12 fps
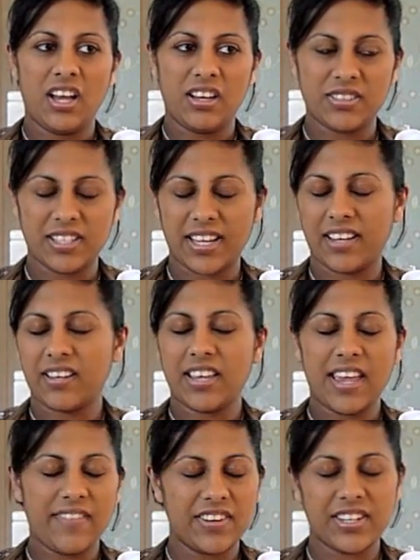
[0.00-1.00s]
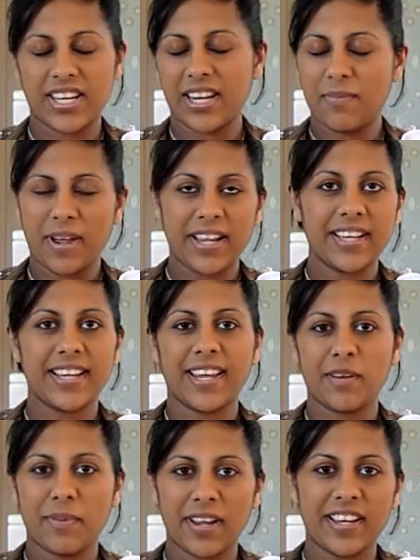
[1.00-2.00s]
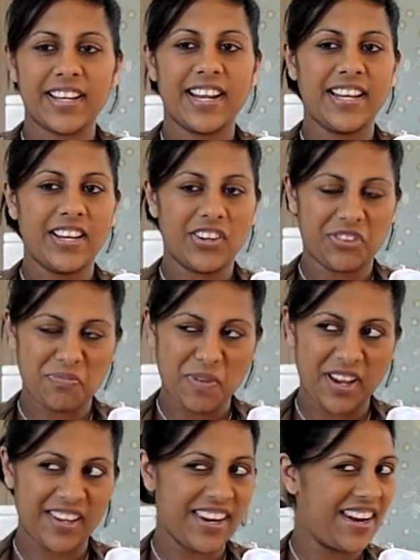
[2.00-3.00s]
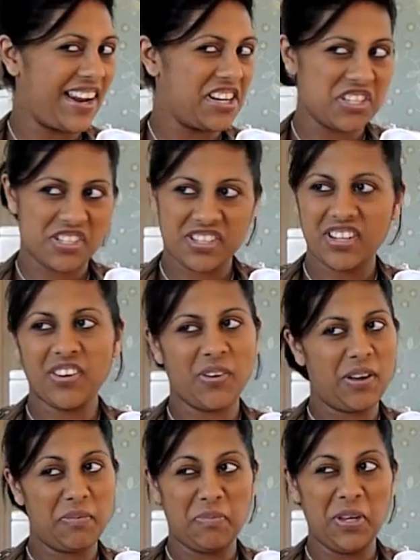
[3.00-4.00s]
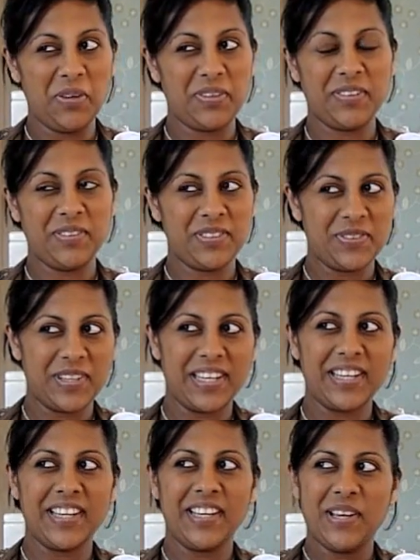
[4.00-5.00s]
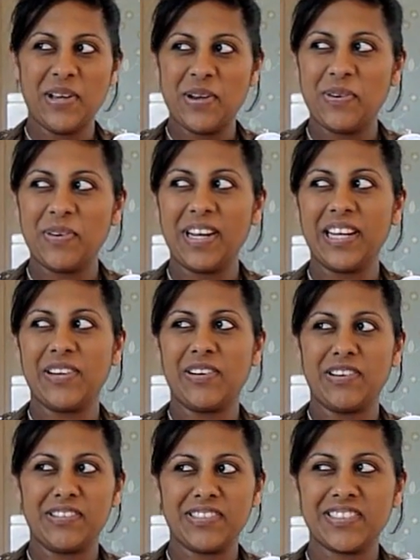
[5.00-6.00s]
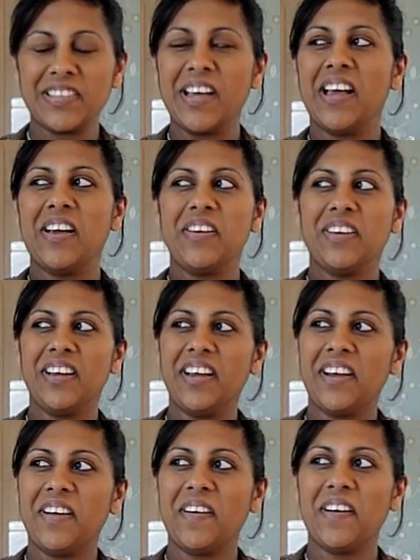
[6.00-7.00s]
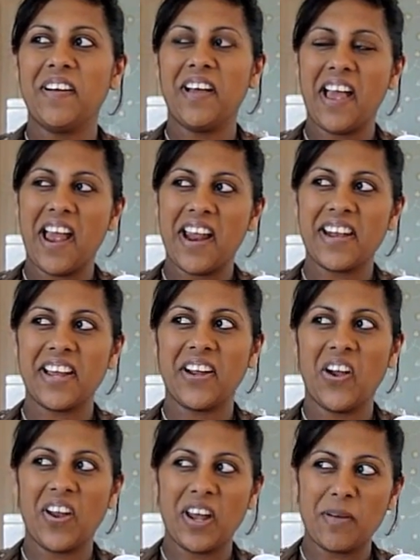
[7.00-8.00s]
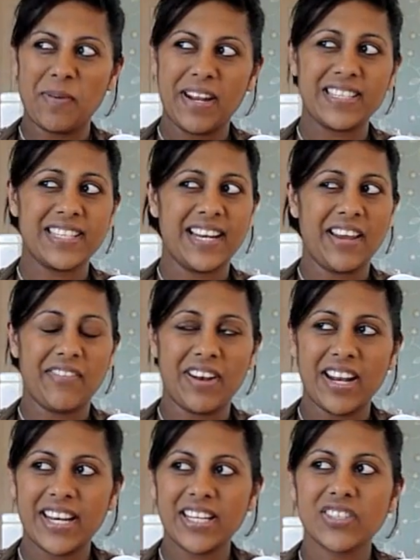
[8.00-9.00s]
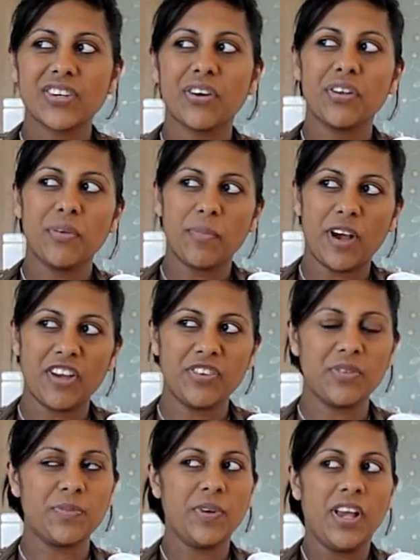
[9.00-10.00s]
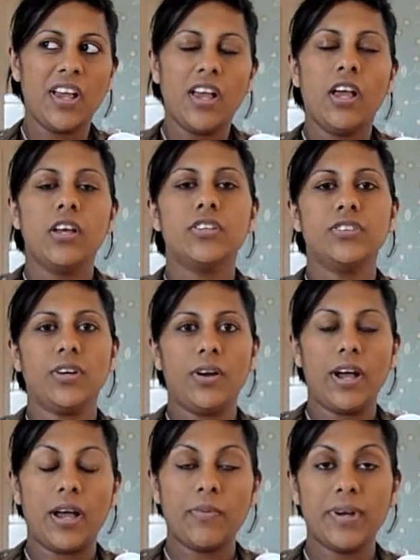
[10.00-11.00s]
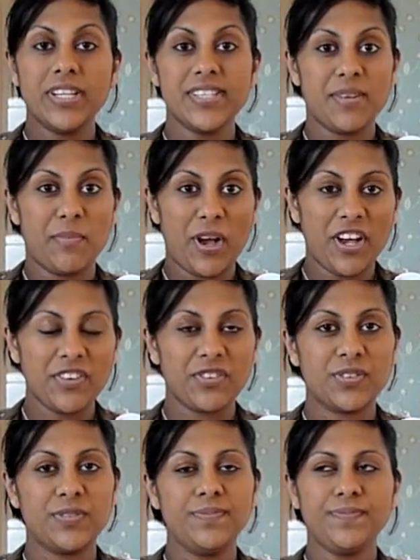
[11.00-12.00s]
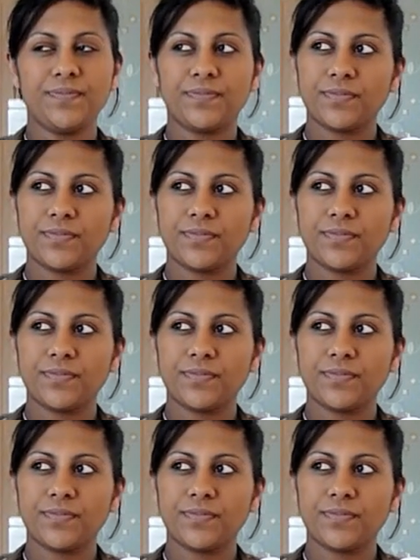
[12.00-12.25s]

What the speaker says: was like, Evan, get a bucket, and he got the bucket, and I just, you know, I puked. It was really, really gross. And I got up and I said, Evan, I need to go to the bathroom. So I went to the bathroom.